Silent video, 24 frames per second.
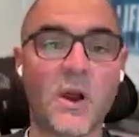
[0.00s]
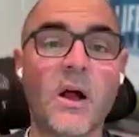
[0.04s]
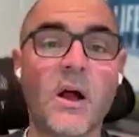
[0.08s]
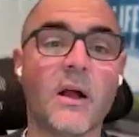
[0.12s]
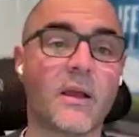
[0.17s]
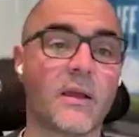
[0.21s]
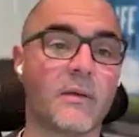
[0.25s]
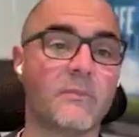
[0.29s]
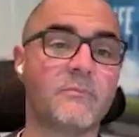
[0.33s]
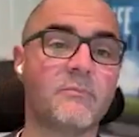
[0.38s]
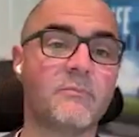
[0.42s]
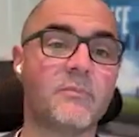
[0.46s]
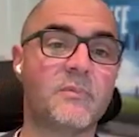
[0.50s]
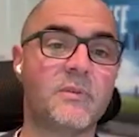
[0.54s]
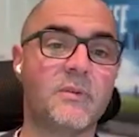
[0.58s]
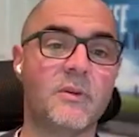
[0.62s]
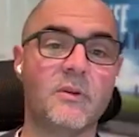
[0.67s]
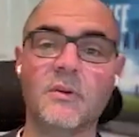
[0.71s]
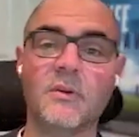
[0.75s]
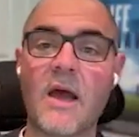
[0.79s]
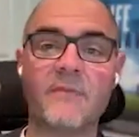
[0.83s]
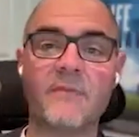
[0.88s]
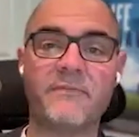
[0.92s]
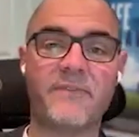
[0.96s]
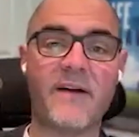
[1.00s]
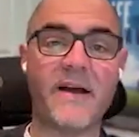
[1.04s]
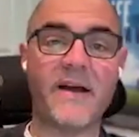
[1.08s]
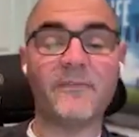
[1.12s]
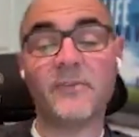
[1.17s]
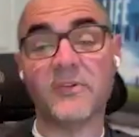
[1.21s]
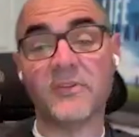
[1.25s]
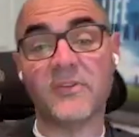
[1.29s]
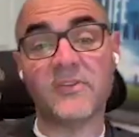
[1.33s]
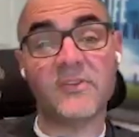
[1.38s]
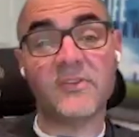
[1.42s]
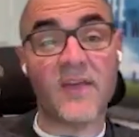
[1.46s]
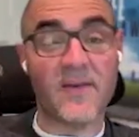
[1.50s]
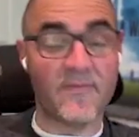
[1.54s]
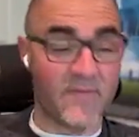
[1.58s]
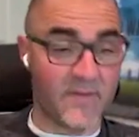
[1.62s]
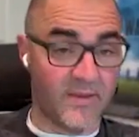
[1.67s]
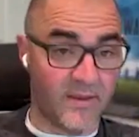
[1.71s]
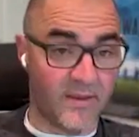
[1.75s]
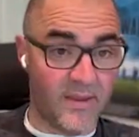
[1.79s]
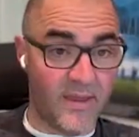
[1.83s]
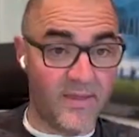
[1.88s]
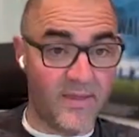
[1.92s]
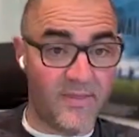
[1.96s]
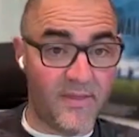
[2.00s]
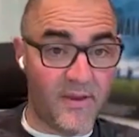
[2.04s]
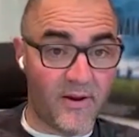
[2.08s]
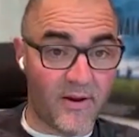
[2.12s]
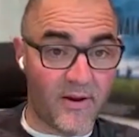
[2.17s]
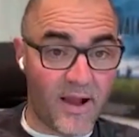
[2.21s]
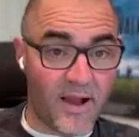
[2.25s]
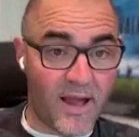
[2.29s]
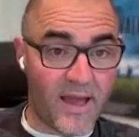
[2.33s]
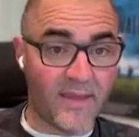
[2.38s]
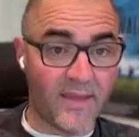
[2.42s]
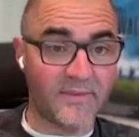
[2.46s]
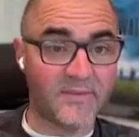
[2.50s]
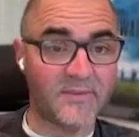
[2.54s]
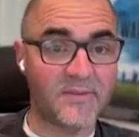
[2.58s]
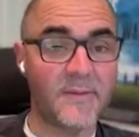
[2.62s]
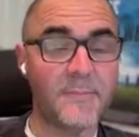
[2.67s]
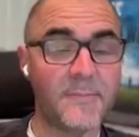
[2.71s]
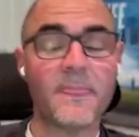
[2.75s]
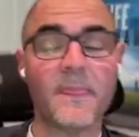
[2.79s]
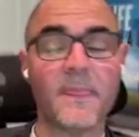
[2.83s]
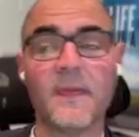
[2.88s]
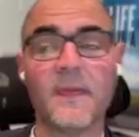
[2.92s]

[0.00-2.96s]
shrunk. You're now 5'7" in their eyes.